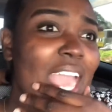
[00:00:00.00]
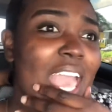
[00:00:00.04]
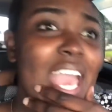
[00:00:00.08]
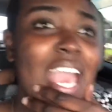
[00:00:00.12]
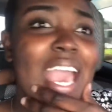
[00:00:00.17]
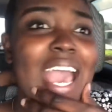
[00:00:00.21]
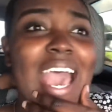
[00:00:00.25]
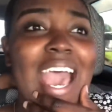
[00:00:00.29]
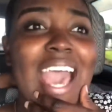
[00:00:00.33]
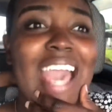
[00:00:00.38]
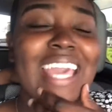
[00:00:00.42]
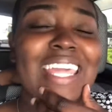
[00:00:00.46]

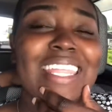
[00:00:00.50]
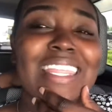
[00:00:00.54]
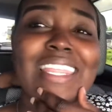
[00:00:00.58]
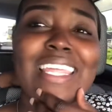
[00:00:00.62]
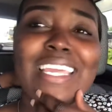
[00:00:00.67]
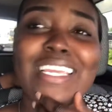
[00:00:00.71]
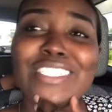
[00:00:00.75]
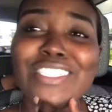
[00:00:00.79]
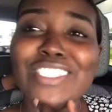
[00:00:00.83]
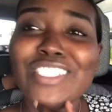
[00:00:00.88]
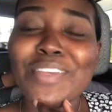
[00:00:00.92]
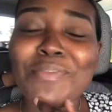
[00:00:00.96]
I
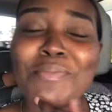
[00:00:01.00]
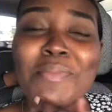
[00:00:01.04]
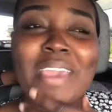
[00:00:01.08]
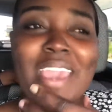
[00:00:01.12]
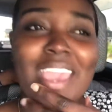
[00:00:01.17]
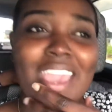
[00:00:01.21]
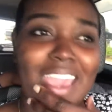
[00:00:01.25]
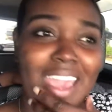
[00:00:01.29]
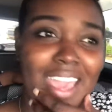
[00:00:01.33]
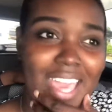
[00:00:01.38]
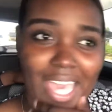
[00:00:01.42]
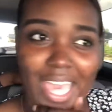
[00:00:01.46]
think
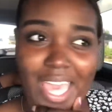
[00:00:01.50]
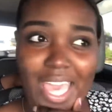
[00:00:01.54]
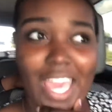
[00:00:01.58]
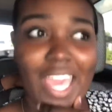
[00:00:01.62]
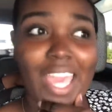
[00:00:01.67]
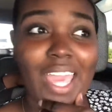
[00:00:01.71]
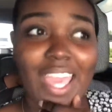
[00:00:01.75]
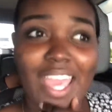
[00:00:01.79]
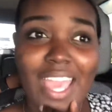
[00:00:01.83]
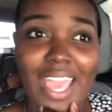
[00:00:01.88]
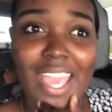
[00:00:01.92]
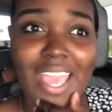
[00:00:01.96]
Jamaica,
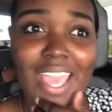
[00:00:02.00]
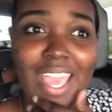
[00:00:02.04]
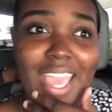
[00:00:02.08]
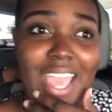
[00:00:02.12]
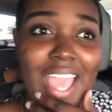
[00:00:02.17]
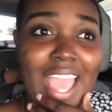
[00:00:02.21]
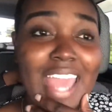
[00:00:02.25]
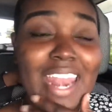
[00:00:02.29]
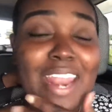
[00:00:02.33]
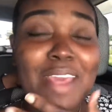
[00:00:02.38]
and